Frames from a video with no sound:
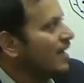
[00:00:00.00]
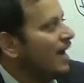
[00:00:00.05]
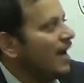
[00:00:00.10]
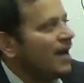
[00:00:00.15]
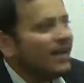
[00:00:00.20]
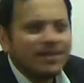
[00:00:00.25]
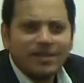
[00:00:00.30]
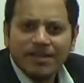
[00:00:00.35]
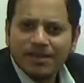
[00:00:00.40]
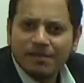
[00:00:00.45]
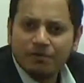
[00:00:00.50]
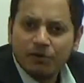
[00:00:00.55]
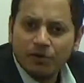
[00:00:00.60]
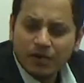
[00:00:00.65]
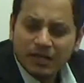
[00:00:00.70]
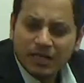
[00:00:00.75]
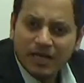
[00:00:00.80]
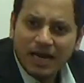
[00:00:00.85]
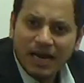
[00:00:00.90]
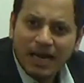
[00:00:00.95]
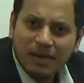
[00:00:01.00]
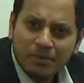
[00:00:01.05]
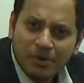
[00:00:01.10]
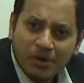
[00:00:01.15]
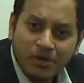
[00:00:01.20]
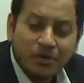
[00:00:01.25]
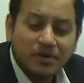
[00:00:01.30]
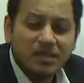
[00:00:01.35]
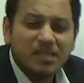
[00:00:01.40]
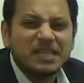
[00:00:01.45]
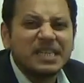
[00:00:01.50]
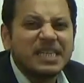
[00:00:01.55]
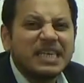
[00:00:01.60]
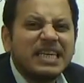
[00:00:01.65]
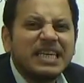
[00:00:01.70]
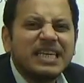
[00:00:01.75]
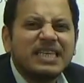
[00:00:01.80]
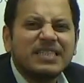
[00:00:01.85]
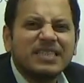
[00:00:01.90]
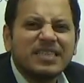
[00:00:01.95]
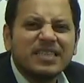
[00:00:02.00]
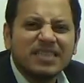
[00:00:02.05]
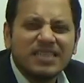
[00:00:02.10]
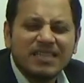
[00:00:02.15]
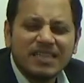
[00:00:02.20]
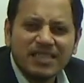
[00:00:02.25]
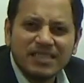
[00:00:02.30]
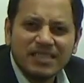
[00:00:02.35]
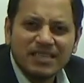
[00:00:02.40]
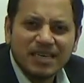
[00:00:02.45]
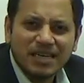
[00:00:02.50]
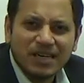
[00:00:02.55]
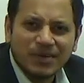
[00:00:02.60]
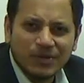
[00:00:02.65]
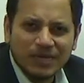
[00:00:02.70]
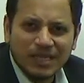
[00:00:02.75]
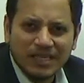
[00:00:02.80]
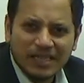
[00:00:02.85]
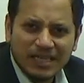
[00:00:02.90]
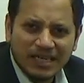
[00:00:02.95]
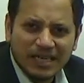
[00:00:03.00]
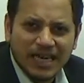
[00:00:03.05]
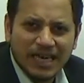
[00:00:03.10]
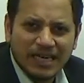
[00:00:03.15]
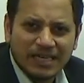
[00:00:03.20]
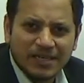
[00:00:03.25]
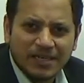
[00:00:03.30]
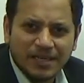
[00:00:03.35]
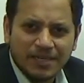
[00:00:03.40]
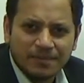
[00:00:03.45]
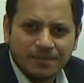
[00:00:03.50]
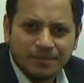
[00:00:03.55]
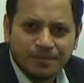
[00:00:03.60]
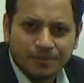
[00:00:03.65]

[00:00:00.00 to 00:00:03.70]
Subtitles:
and therefore the Labrador Sea is the sea surrounding the Canada.